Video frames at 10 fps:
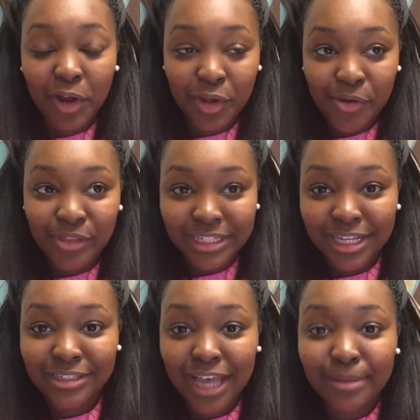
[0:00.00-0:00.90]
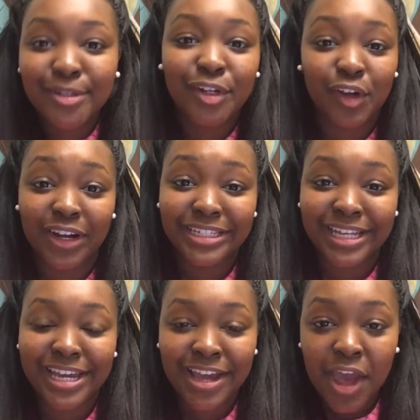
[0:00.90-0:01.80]
I know that sounds absolutely
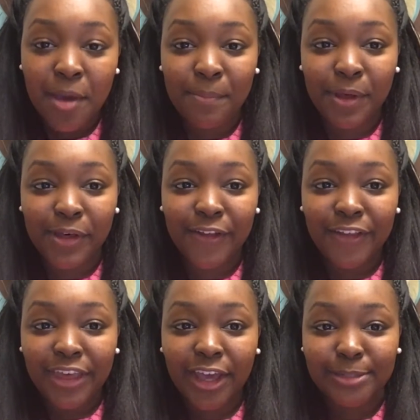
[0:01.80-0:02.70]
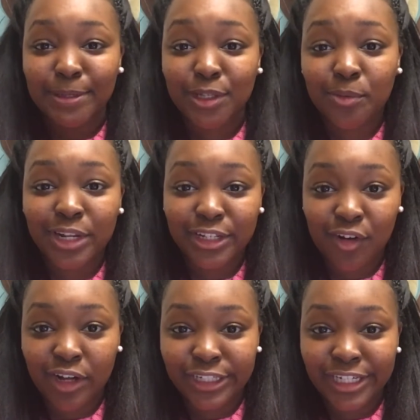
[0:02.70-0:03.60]
crazy, but it's because I wanted
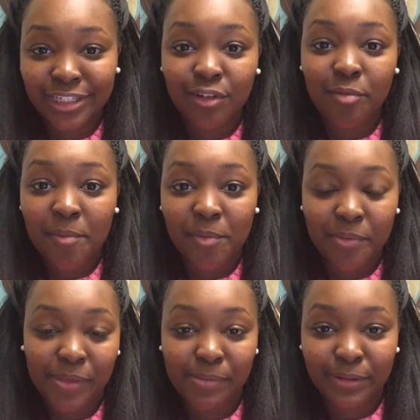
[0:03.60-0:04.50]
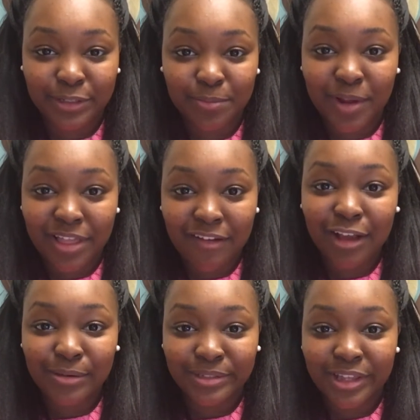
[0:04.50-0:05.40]
crutches. And I remember when people used to sprain their
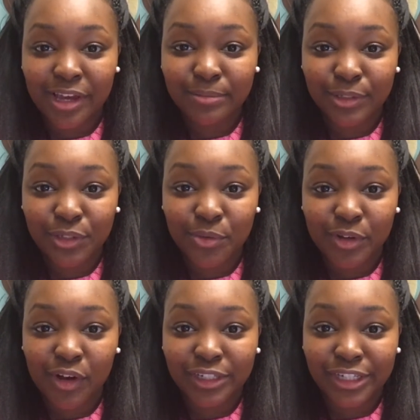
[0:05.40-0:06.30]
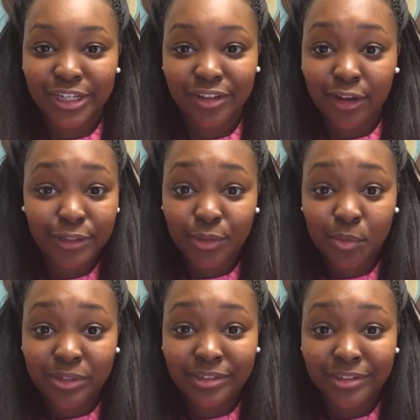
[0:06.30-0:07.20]
ankles and they come to school in crutches, I used to
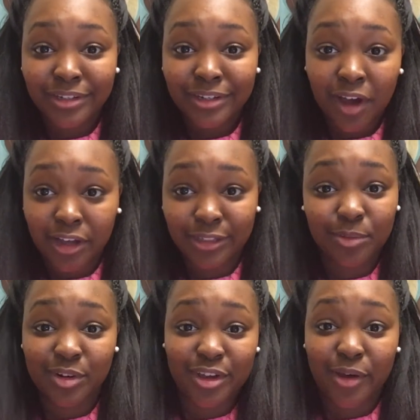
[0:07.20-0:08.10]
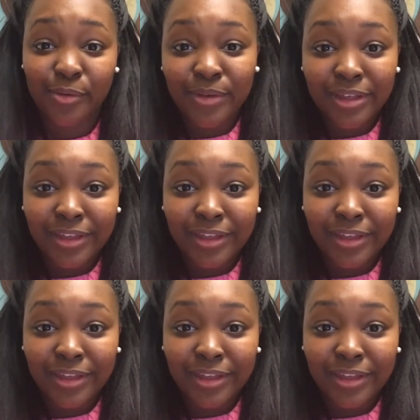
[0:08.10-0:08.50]
want, I used to want to go.